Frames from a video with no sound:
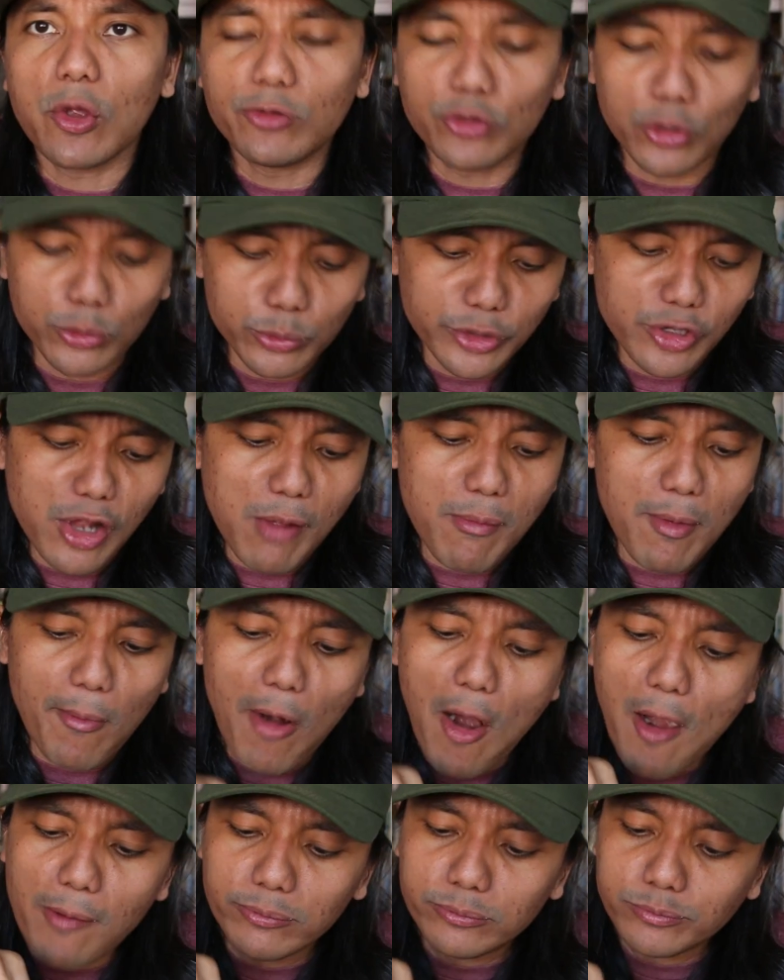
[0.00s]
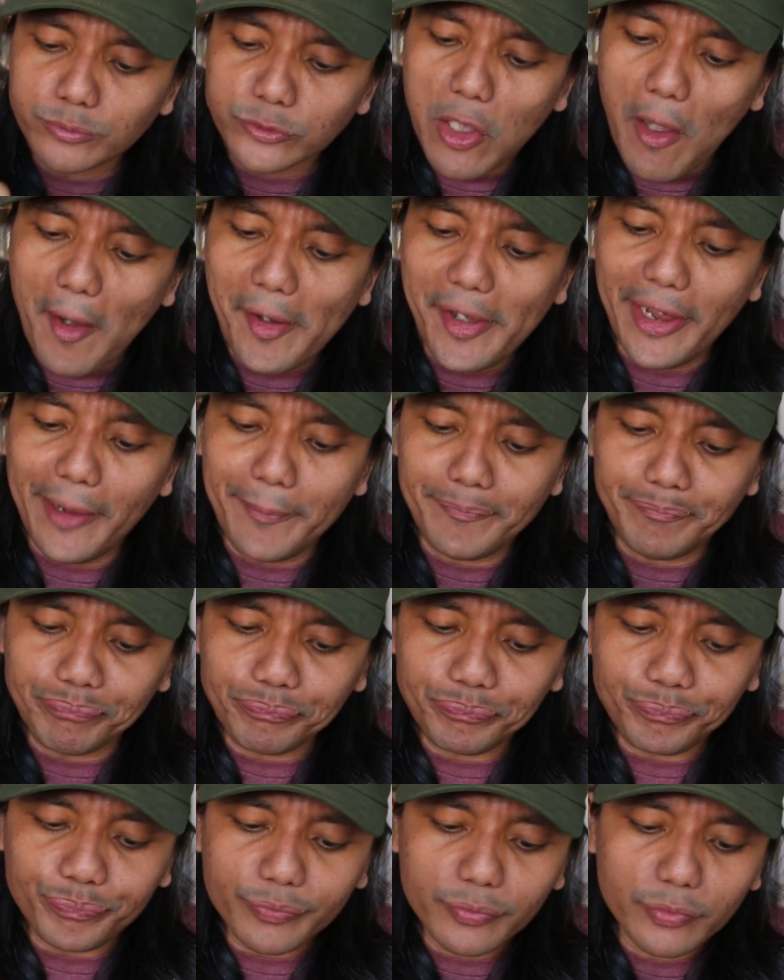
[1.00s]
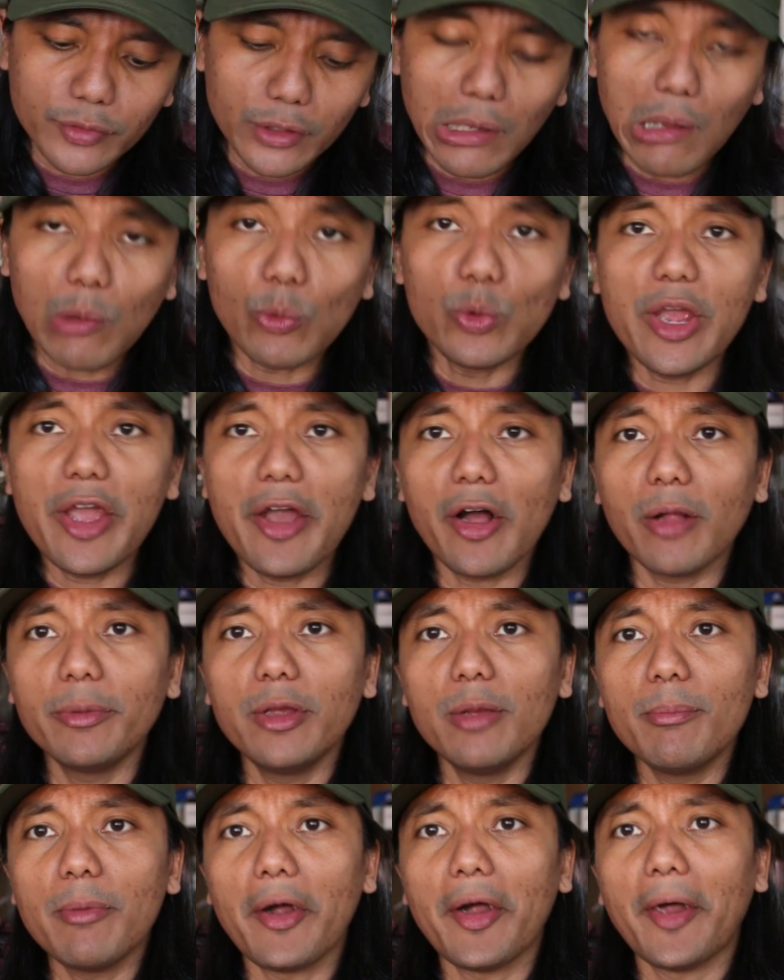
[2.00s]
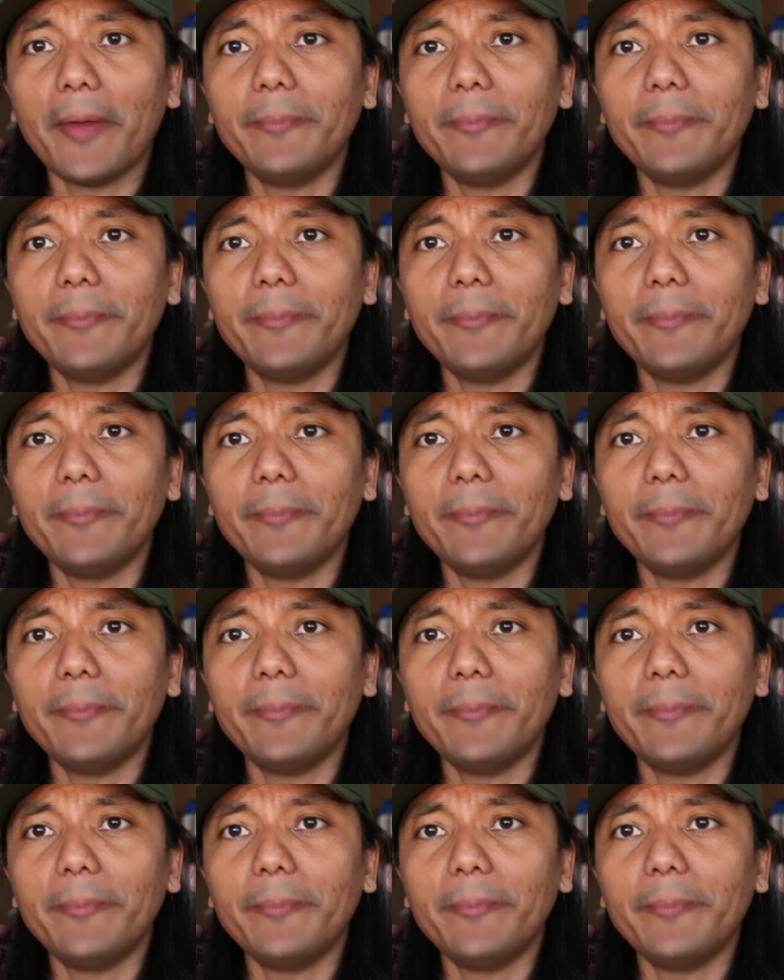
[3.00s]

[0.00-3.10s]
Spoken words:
So we came aboard and we helped him